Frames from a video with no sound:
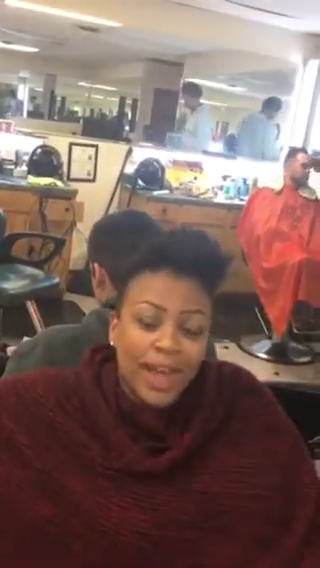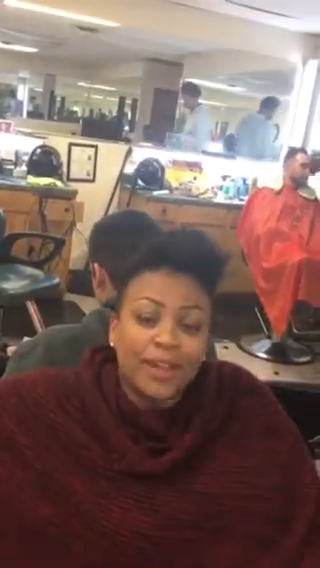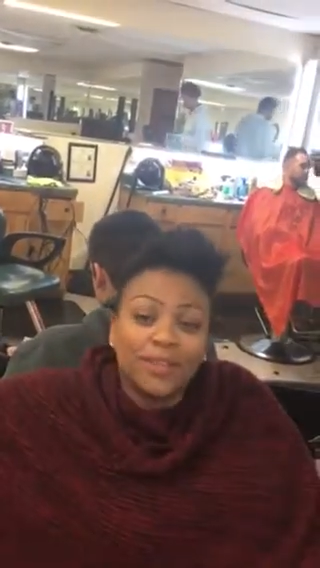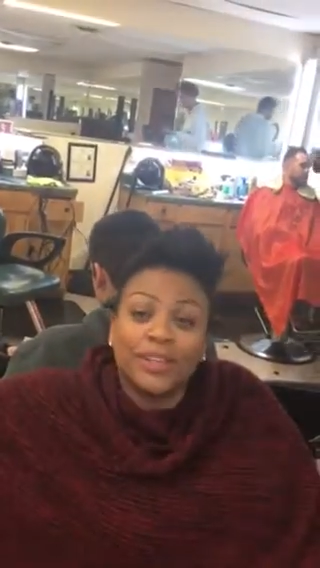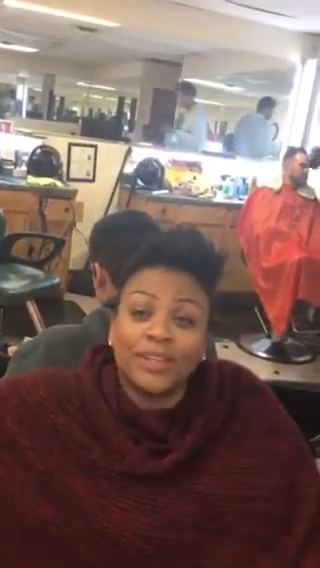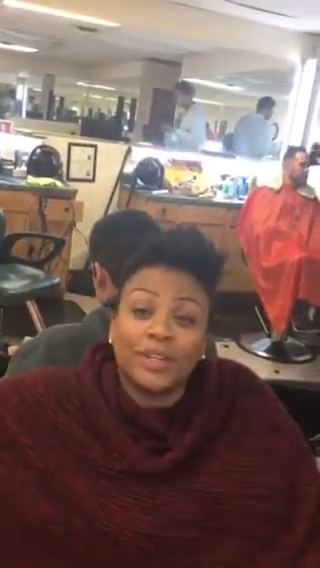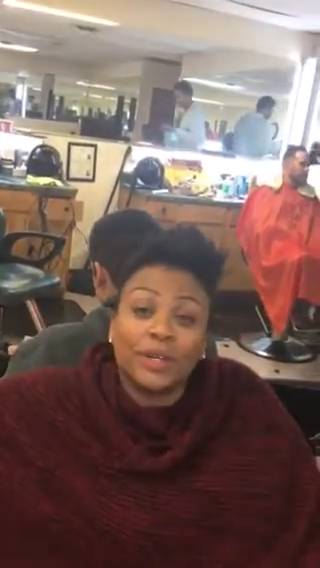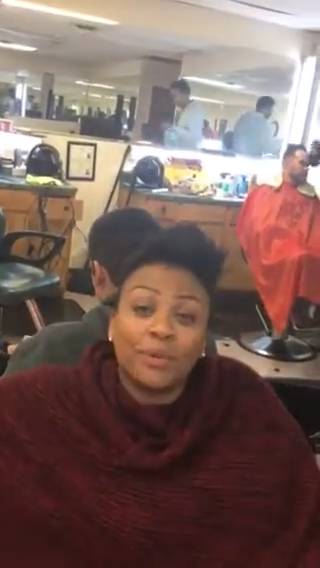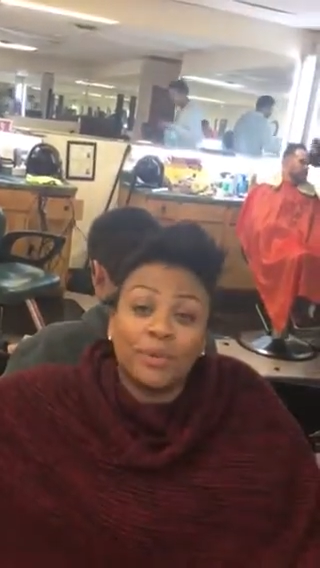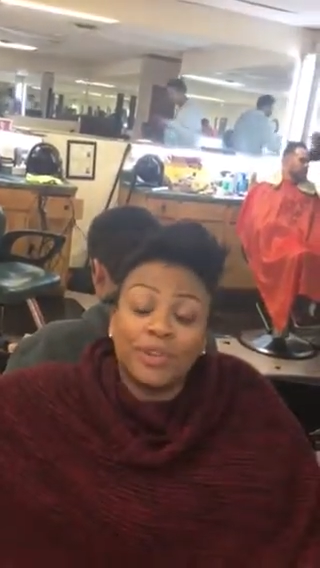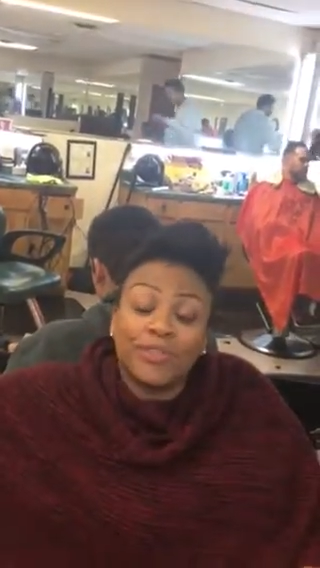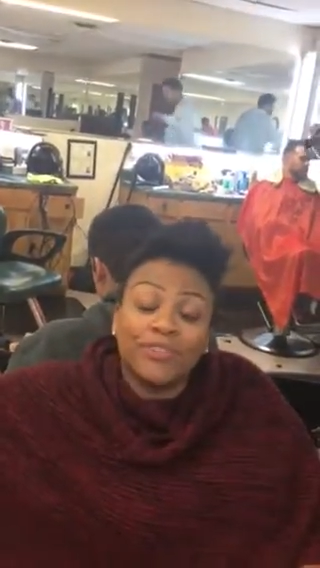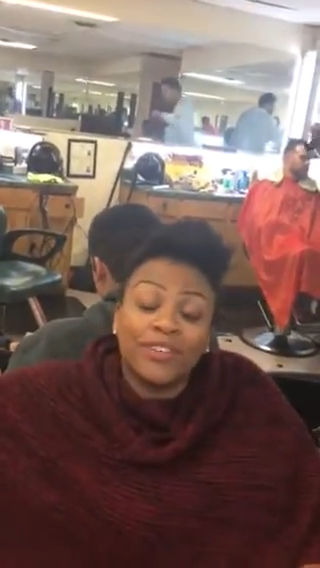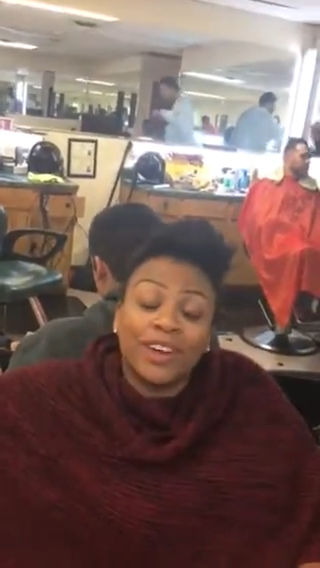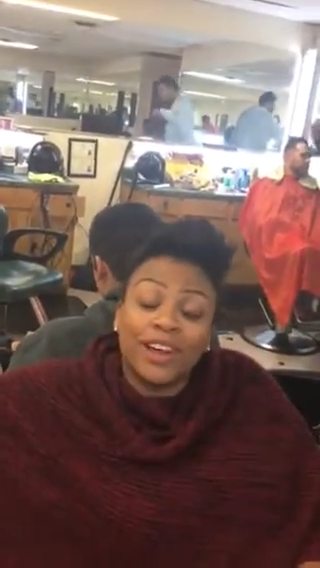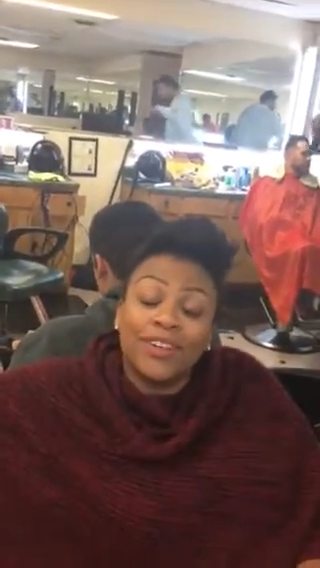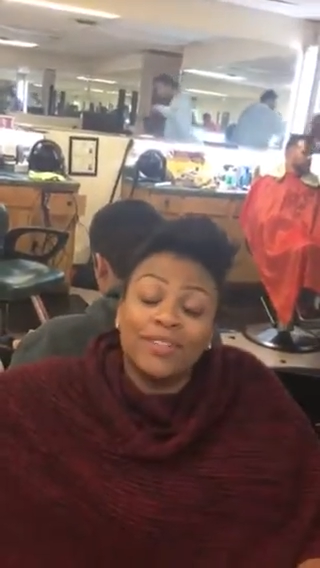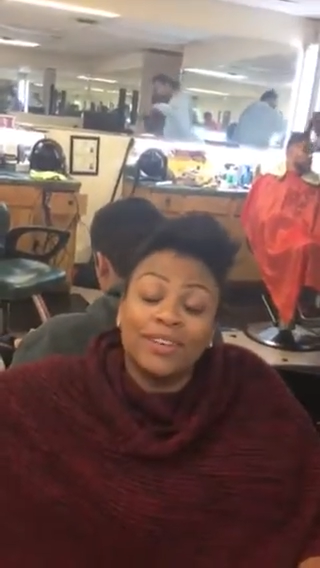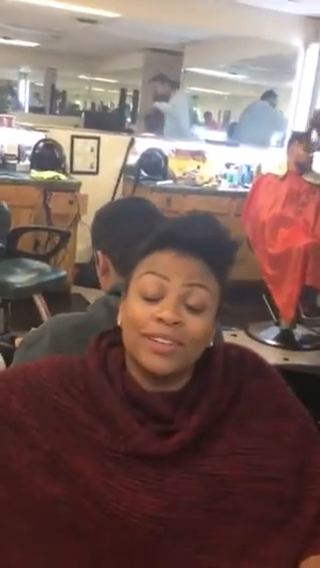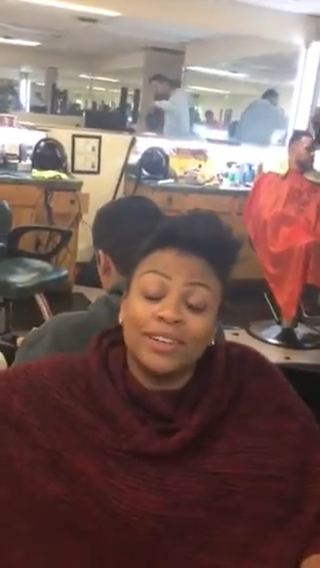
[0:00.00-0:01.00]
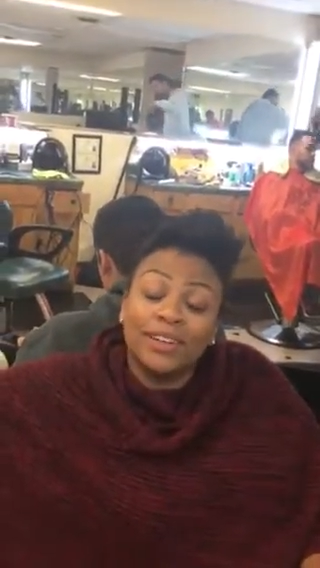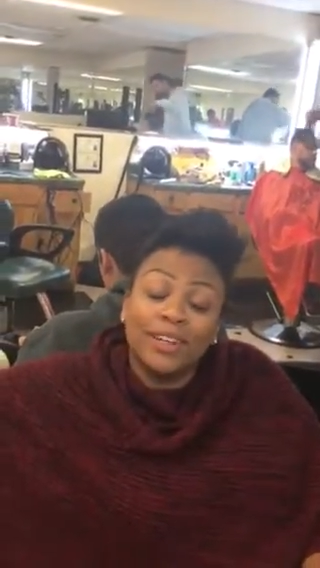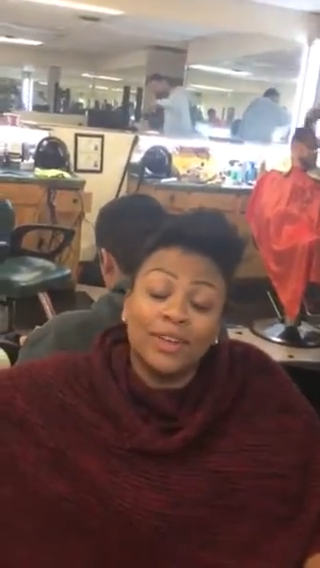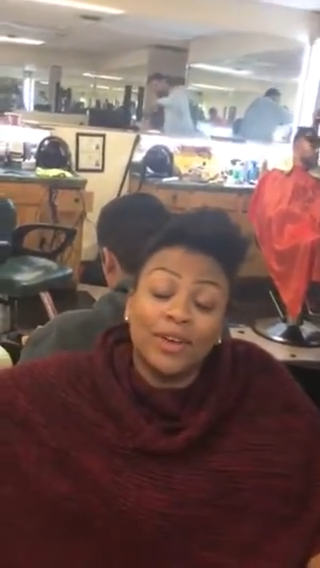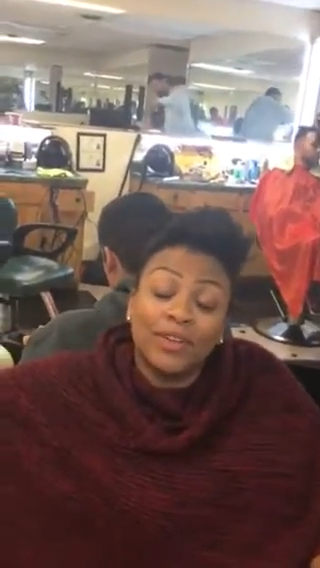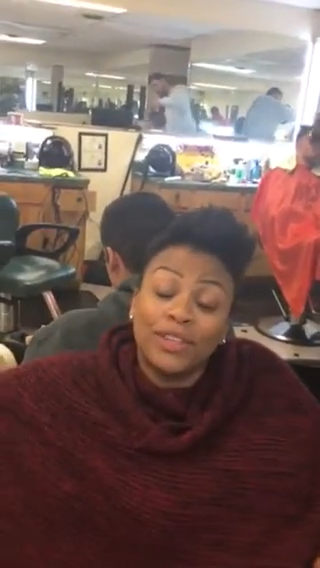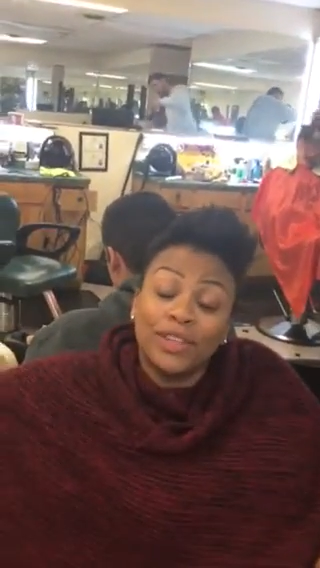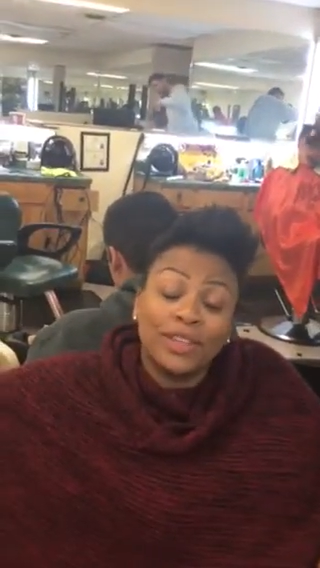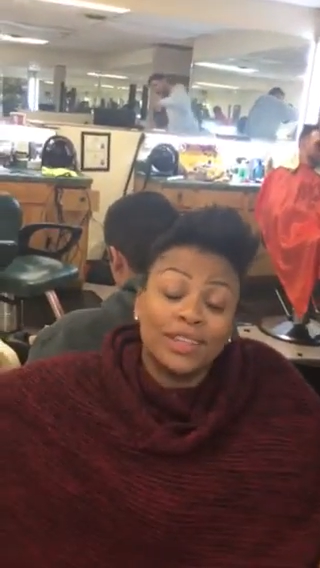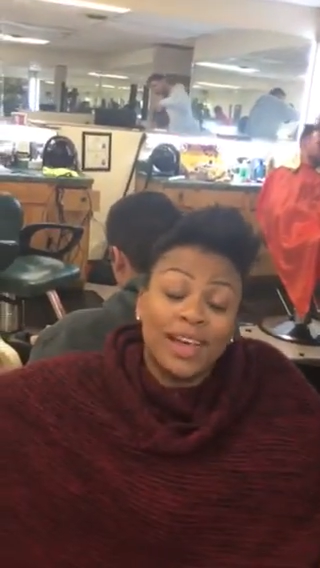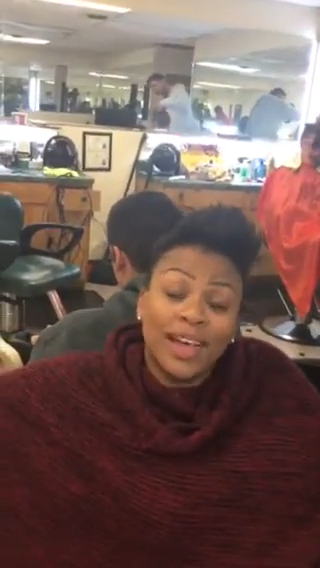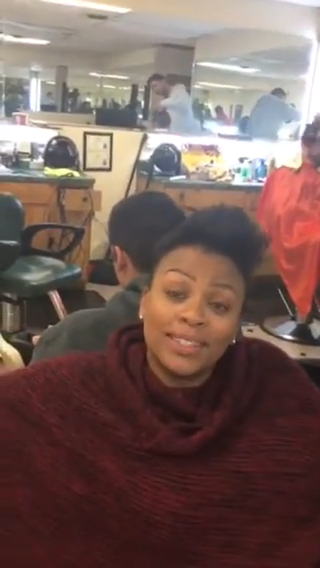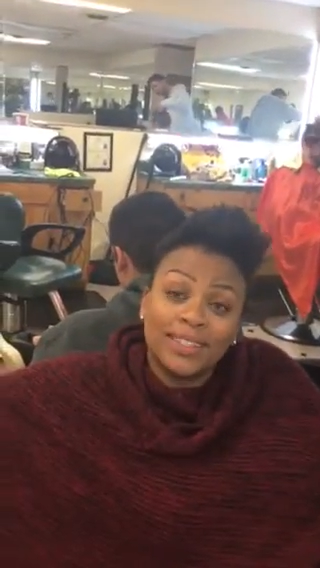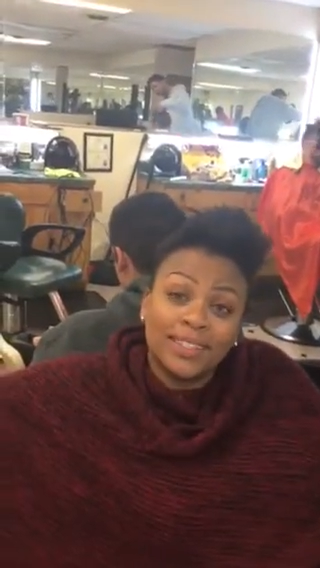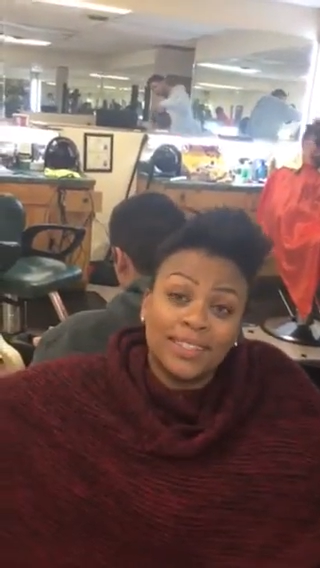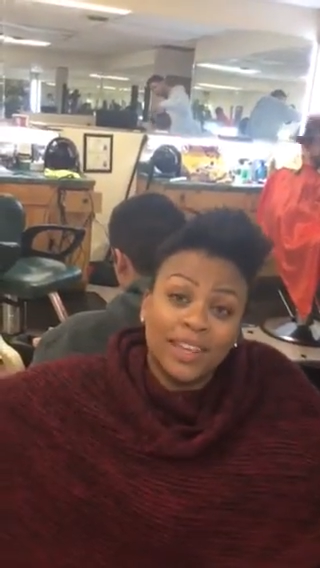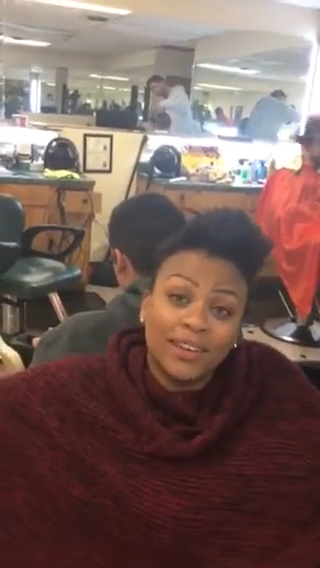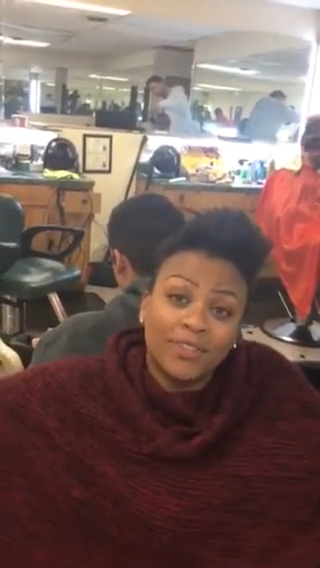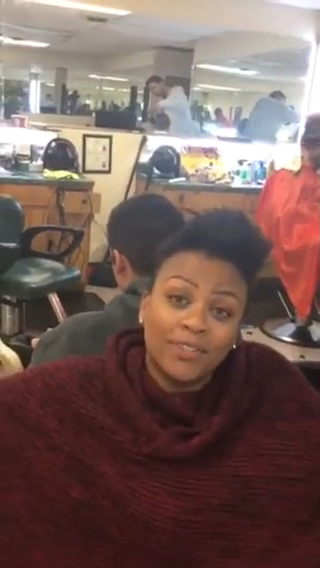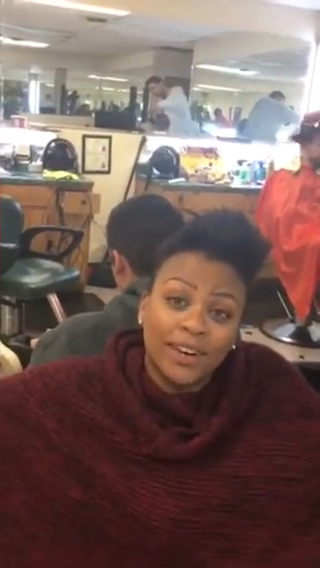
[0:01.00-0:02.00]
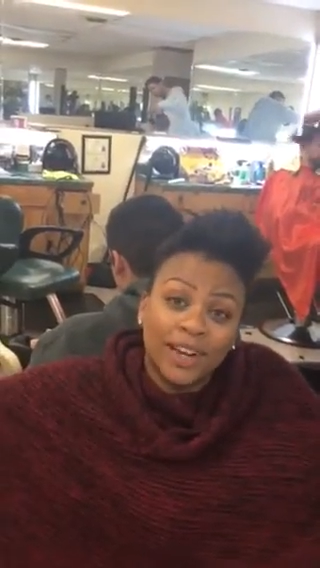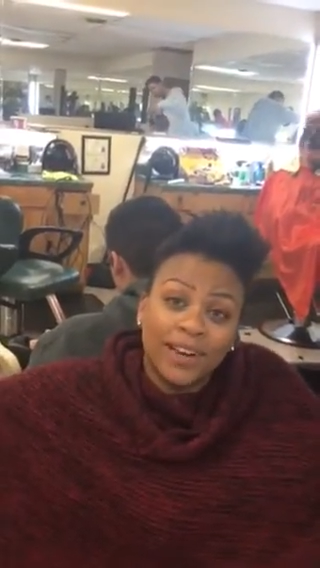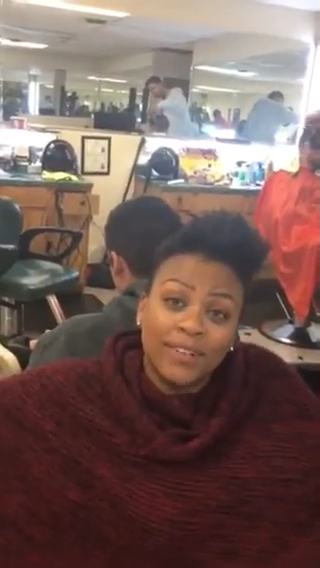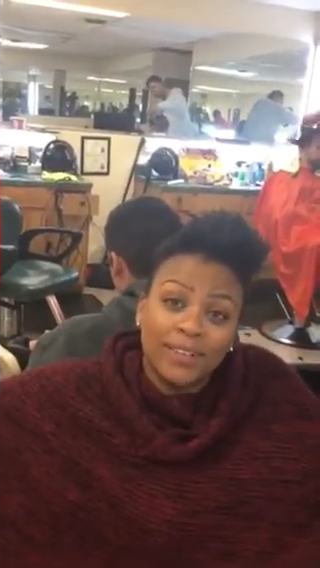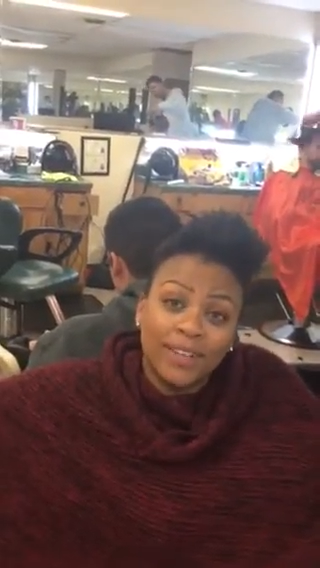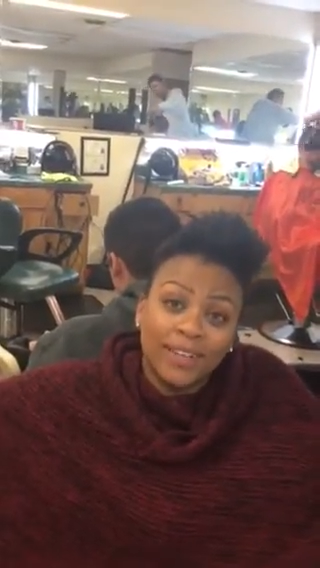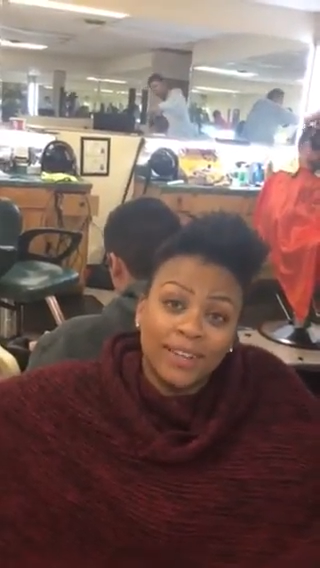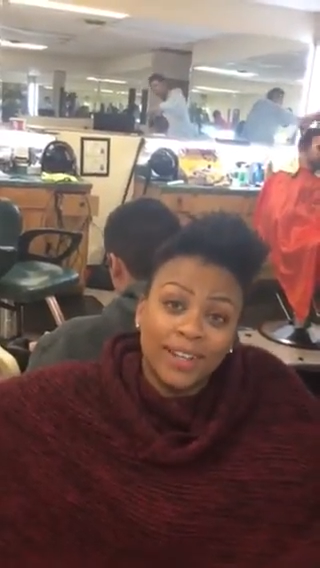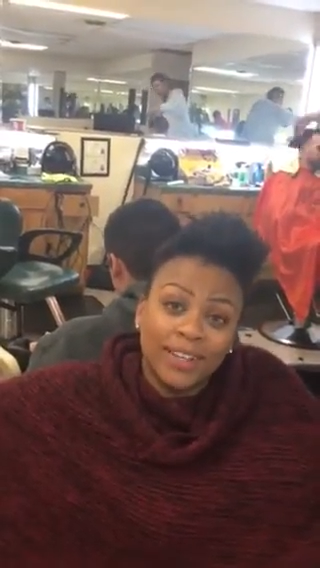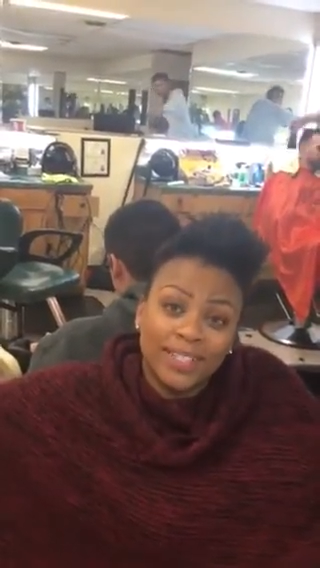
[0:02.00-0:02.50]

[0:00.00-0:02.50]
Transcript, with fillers: up, get our own show. I don't think it'll last like that forever.